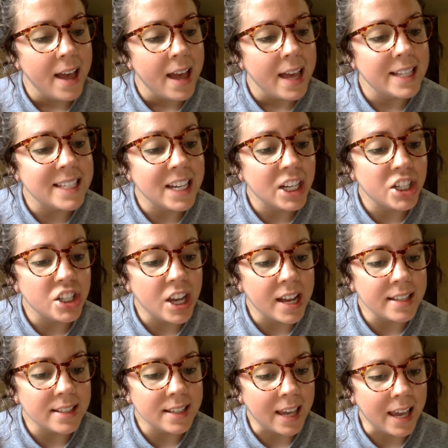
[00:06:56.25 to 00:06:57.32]
It's like a
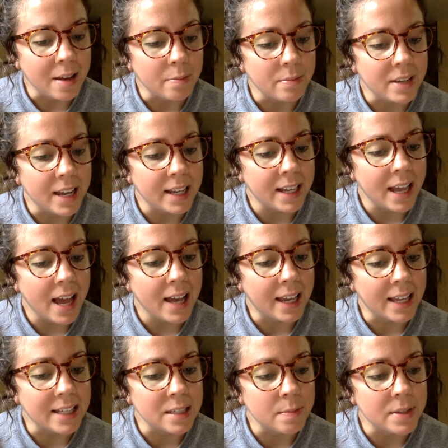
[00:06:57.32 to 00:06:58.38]
chess game, Nick
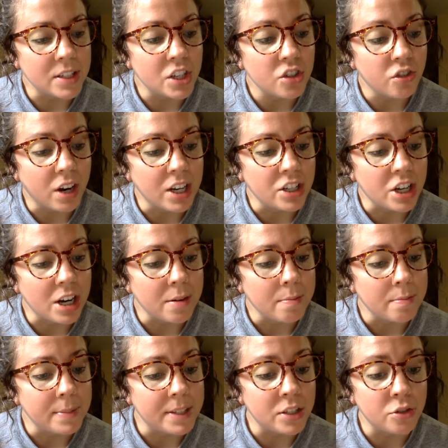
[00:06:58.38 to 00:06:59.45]
against Mrs. Granger.
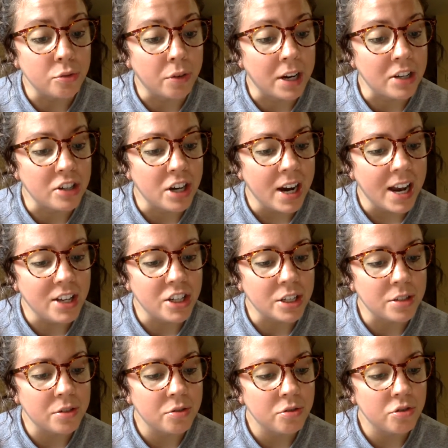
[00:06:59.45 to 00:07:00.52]
Mrs. Granger had
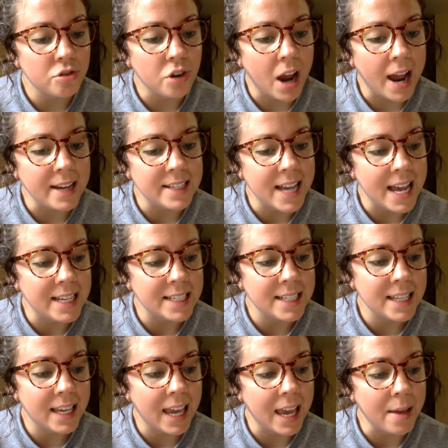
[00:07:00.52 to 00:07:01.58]
just tried to end
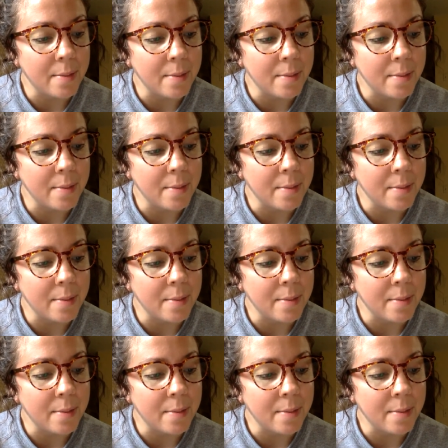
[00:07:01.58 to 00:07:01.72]
the game